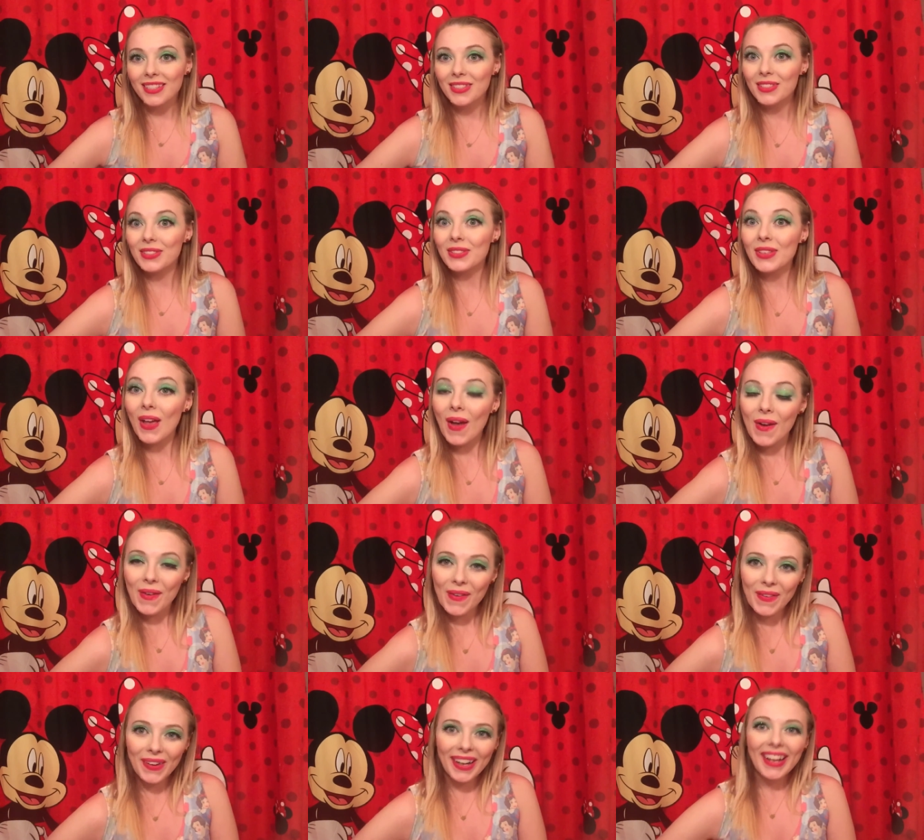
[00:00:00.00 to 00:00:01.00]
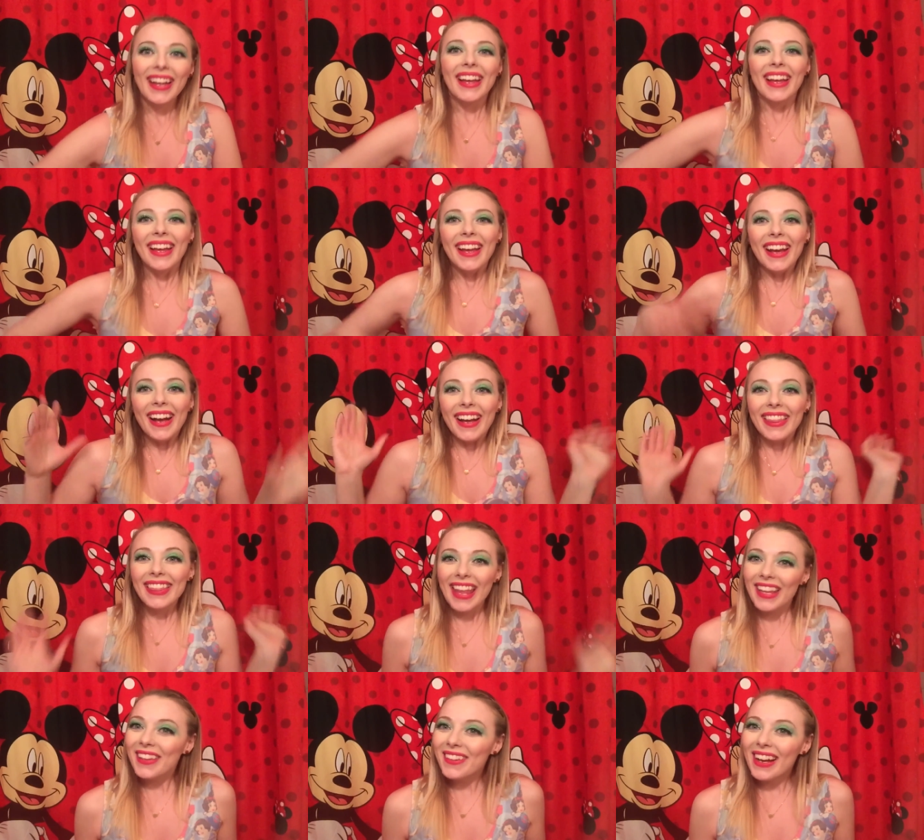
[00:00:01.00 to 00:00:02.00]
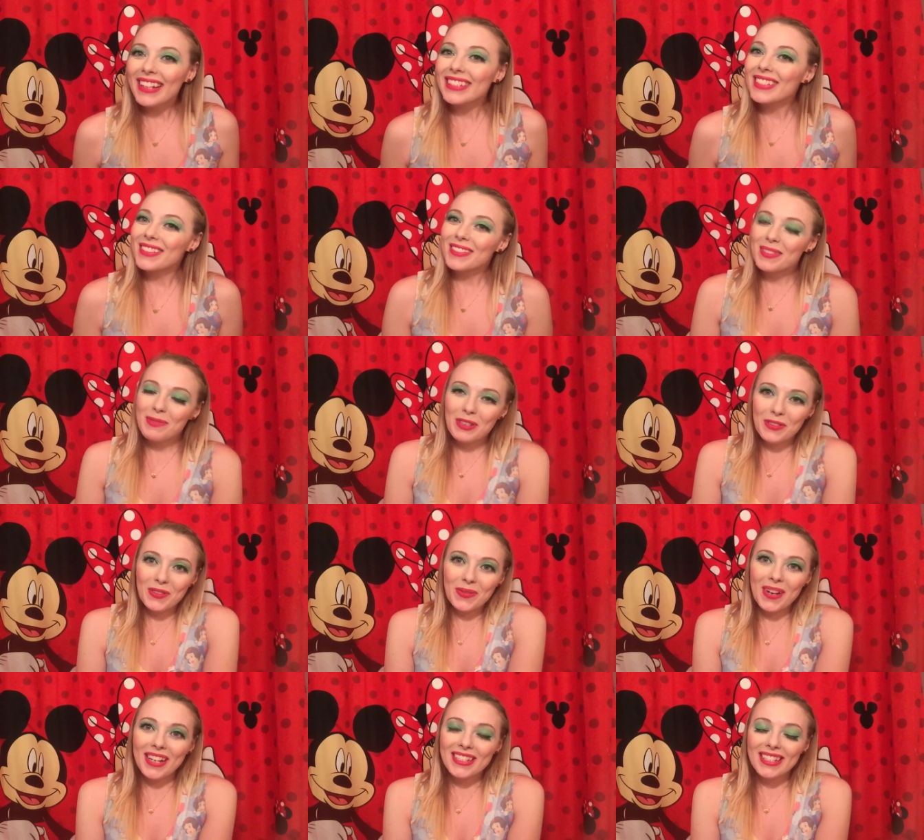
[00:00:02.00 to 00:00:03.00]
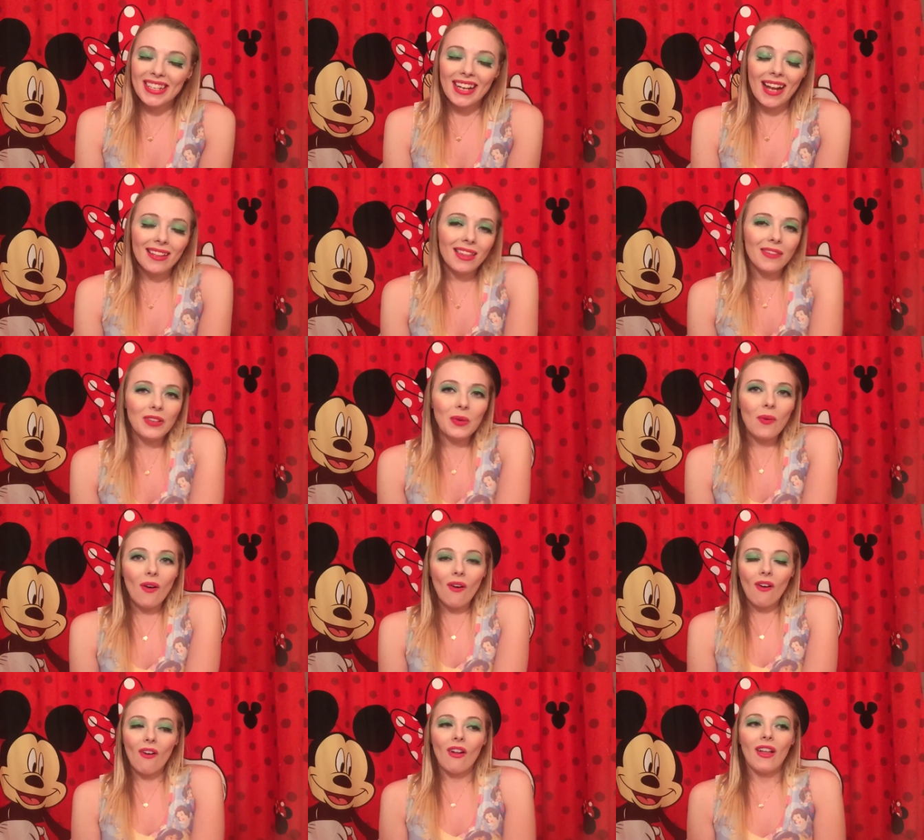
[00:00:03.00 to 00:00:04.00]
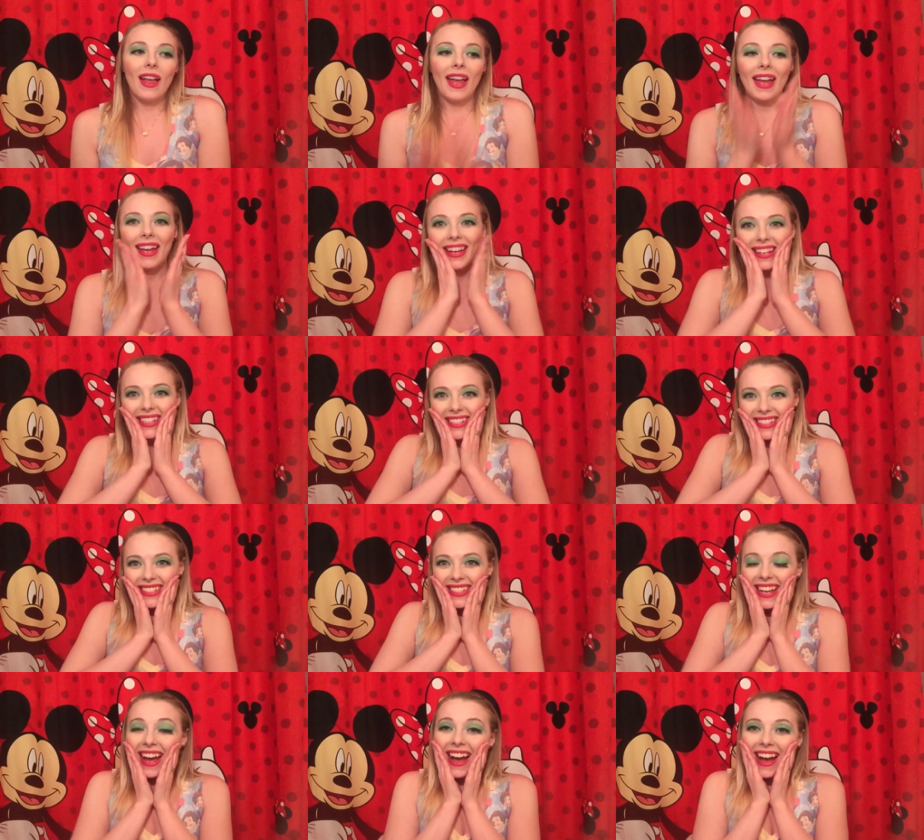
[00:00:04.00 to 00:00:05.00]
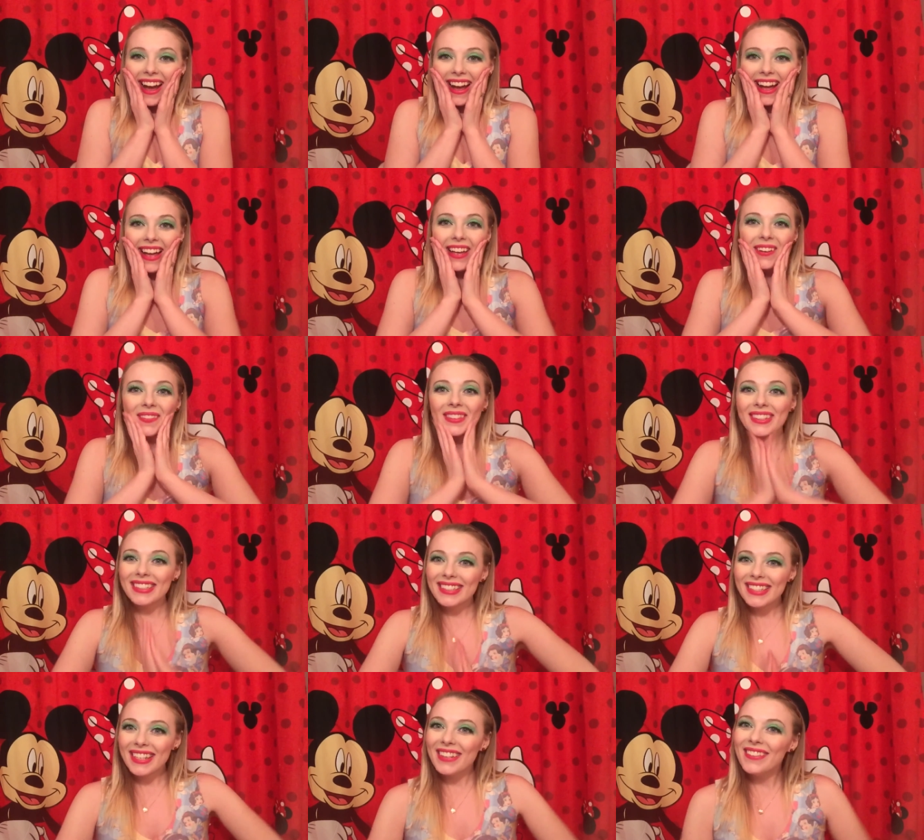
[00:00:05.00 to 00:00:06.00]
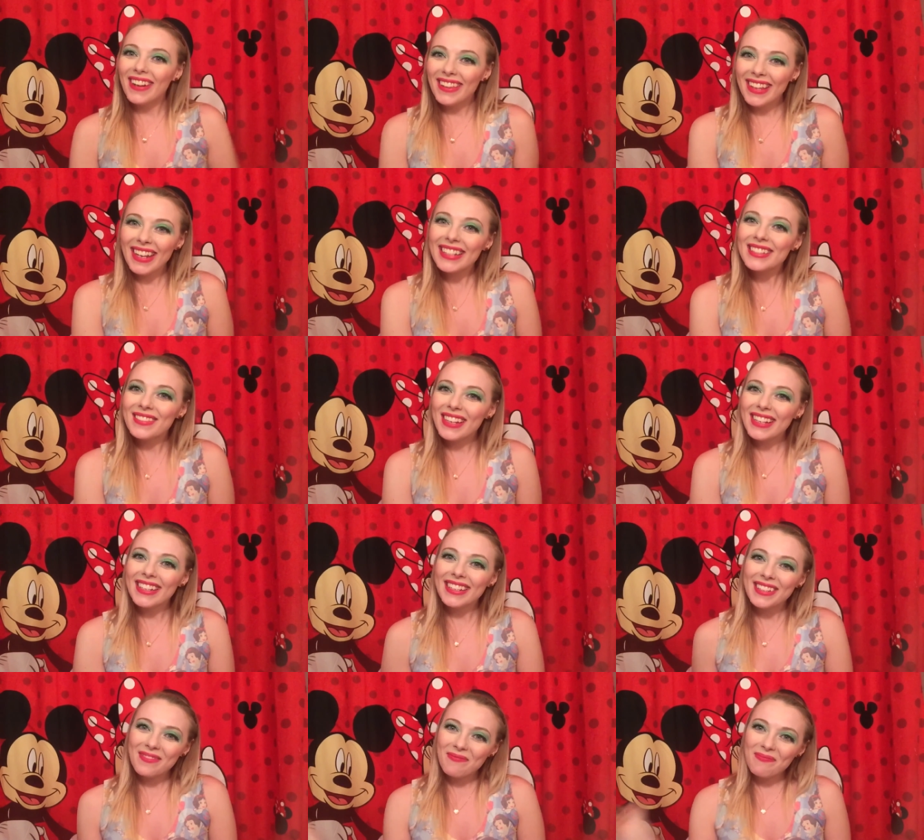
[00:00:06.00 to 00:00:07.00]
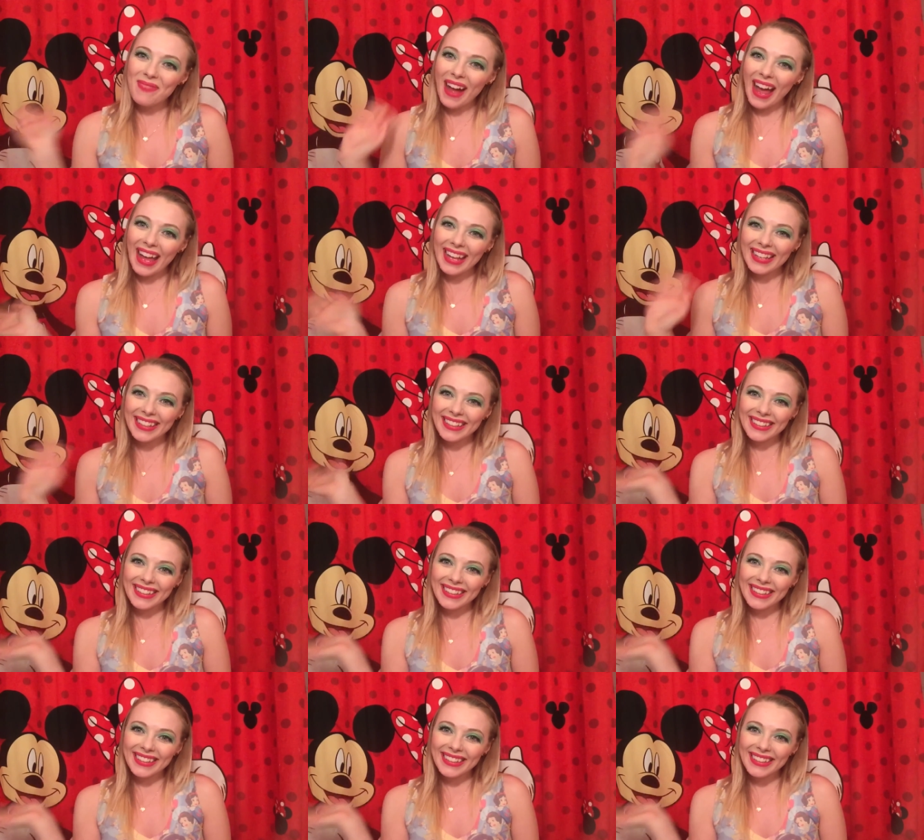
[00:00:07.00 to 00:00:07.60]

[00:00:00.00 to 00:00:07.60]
So thank you guys so, so much for watching. I love you all and I will see you on the next one. Bye.